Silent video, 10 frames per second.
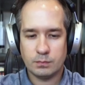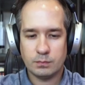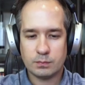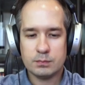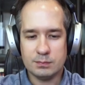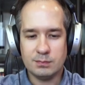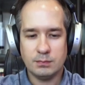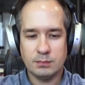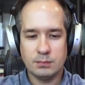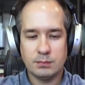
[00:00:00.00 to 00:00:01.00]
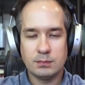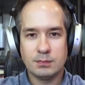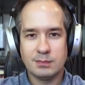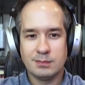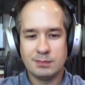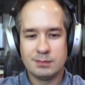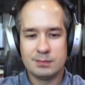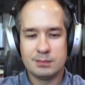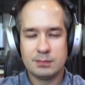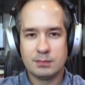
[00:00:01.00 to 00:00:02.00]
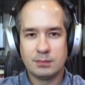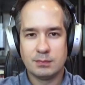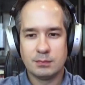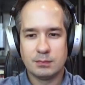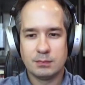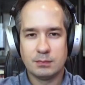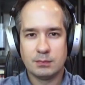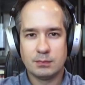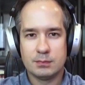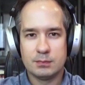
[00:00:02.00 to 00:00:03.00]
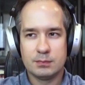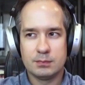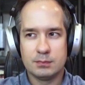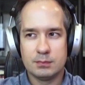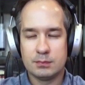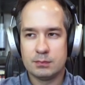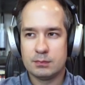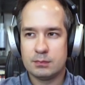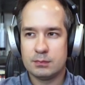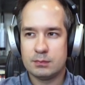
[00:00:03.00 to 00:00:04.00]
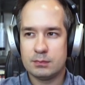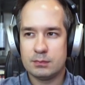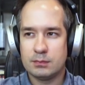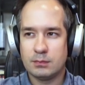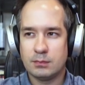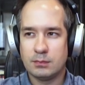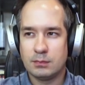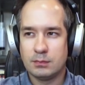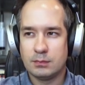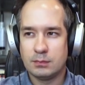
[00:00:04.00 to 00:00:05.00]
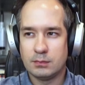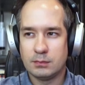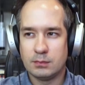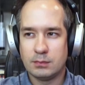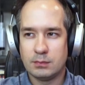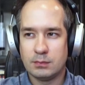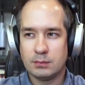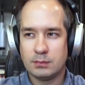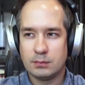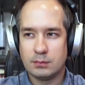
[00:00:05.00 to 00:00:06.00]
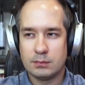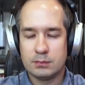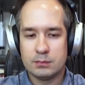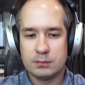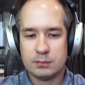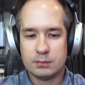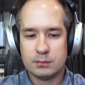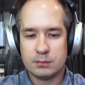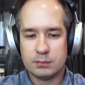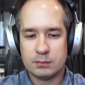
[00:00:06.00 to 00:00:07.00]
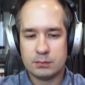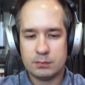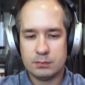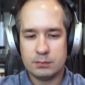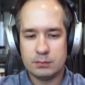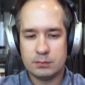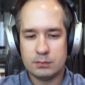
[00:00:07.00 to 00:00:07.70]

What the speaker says: This person isn't speaking.